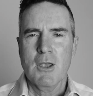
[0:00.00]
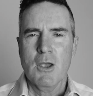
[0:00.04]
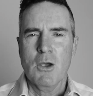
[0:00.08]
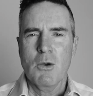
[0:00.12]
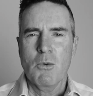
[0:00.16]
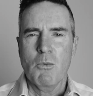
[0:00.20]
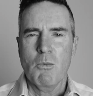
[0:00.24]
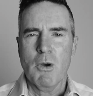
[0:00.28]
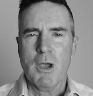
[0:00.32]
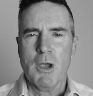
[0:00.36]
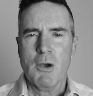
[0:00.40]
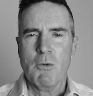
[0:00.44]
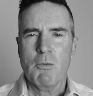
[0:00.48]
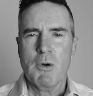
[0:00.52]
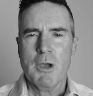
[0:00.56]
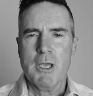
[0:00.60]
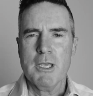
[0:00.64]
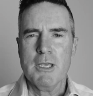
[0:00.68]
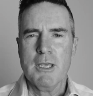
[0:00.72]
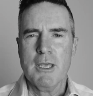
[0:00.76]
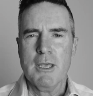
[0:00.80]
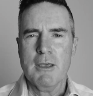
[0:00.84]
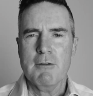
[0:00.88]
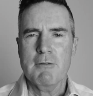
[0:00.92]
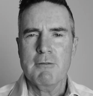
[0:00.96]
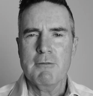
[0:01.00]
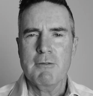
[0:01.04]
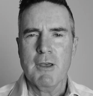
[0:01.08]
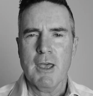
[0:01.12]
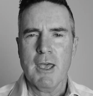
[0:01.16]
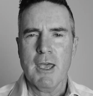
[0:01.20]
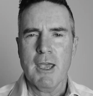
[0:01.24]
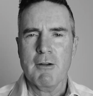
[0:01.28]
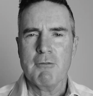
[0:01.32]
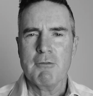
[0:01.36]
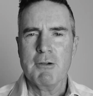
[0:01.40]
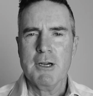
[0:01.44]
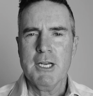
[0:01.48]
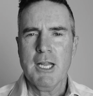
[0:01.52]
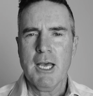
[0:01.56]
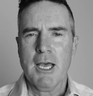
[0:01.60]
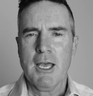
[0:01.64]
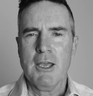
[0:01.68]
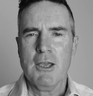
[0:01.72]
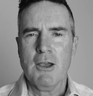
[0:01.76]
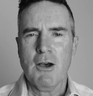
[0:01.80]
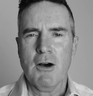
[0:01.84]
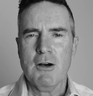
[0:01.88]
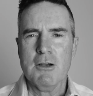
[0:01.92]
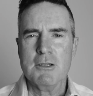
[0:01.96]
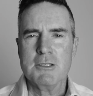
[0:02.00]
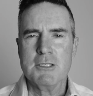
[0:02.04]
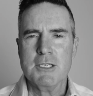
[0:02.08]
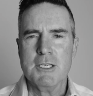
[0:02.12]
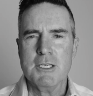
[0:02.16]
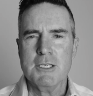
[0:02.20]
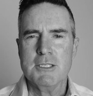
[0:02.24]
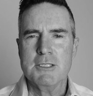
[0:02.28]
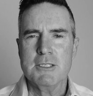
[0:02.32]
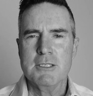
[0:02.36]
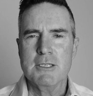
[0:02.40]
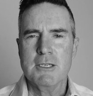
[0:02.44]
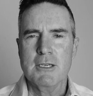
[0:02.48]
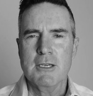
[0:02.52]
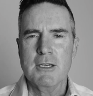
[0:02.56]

where we give everyday Aussies